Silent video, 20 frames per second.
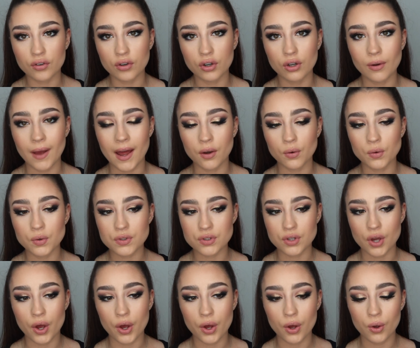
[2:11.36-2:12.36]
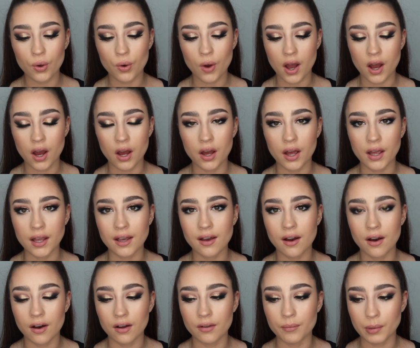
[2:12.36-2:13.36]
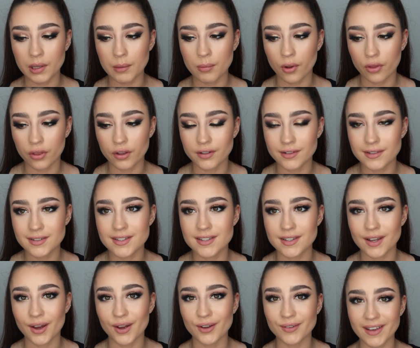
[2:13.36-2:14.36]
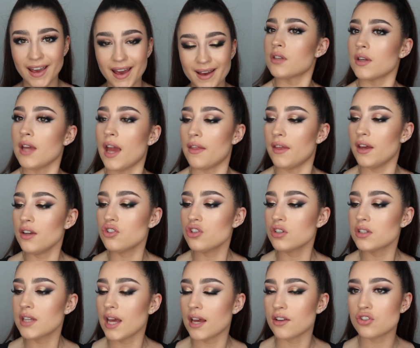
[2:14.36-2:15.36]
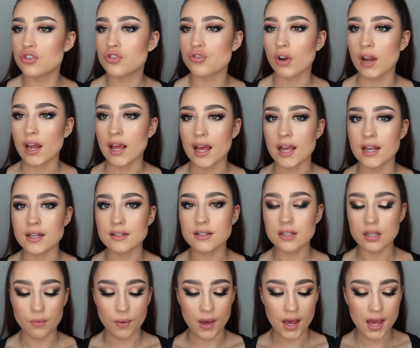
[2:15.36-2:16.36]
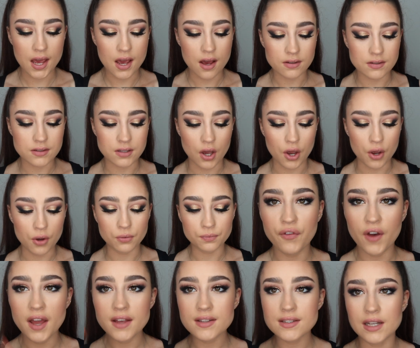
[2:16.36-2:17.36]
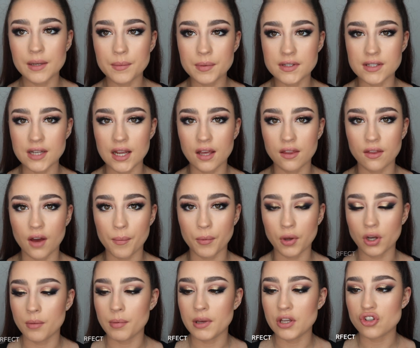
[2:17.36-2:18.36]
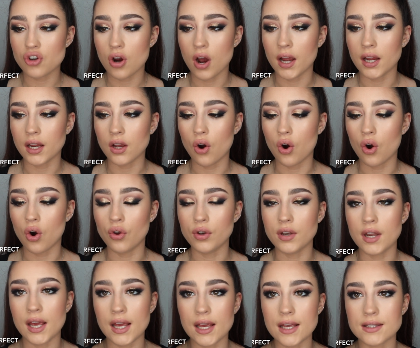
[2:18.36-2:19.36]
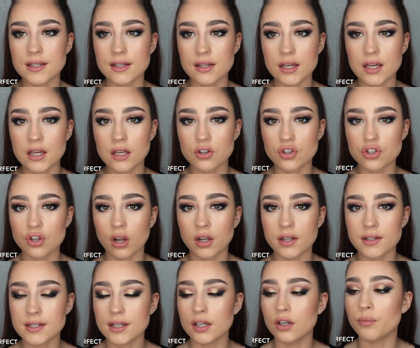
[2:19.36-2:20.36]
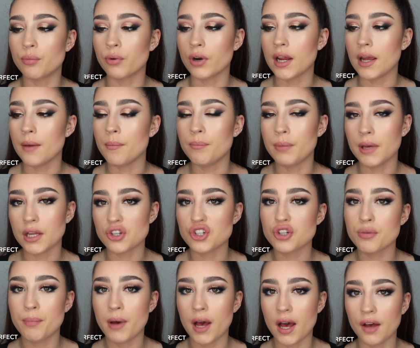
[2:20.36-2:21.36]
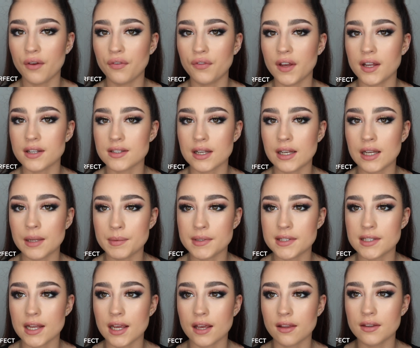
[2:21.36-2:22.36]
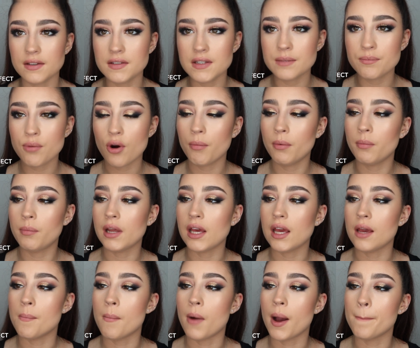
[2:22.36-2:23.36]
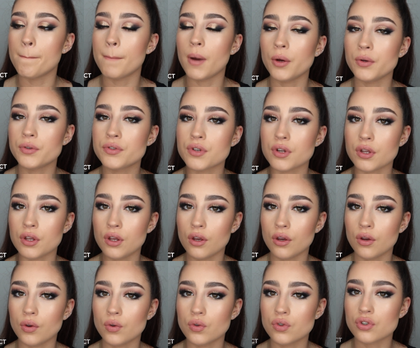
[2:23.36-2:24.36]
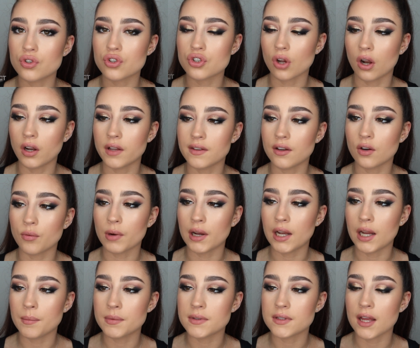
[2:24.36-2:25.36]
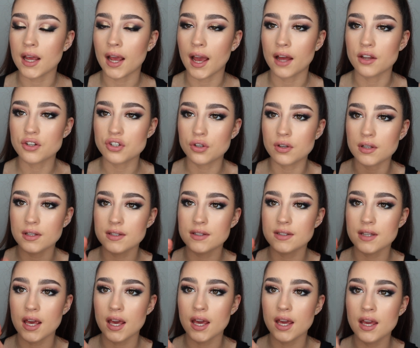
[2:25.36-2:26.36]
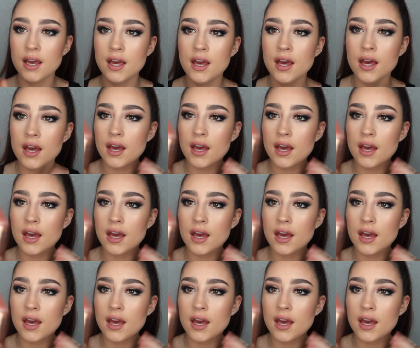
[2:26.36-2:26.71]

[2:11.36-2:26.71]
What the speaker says: through, and also I can't be bothered. So yeah. So yeah, let's just get straight into it. So first lipstick that I'm going to be trying on is the Charlotte Tilbury Bitch Perfect lipstick. This is probably my most used Charlotte Tilbury lipstick. As you can see,